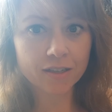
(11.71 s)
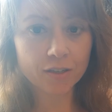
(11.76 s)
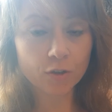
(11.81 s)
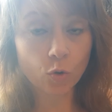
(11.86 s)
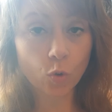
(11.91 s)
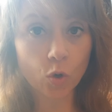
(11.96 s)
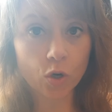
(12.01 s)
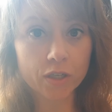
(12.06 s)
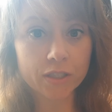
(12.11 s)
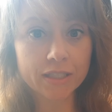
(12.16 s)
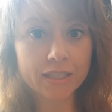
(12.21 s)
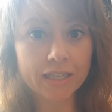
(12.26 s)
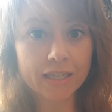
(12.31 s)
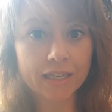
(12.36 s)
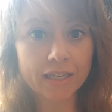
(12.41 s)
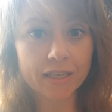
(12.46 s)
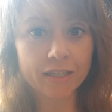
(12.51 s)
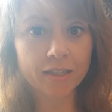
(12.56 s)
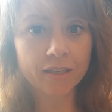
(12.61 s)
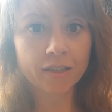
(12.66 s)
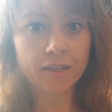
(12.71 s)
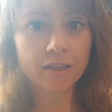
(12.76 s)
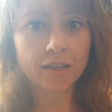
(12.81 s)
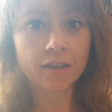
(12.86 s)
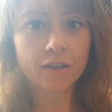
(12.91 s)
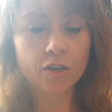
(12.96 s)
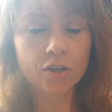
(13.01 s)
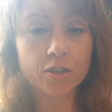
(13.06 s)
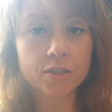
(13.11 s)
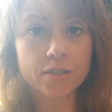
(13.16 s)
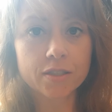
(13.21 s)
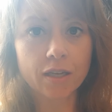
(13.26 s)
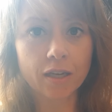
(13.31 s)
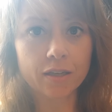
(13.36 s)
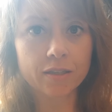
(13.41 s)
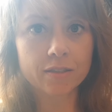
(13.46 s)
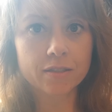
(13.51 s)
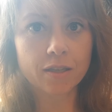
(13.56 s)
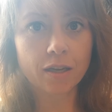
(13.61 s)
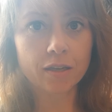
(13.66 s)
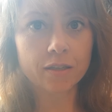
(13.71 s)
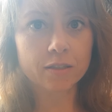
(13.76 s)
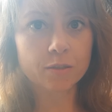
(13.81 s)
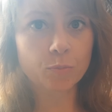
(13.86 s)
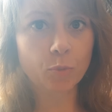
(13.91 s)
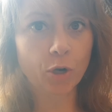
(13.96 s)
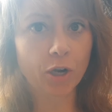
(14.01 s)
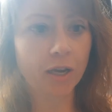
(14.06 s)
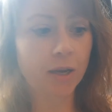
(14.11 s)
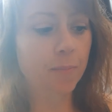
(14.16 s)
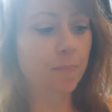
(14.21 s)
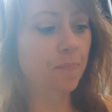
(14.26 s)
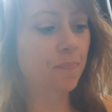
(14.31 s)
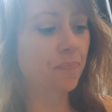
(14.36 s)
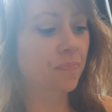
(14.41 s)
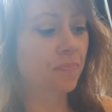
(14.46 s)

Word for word: quarantine, her Sauna Sauna Spray.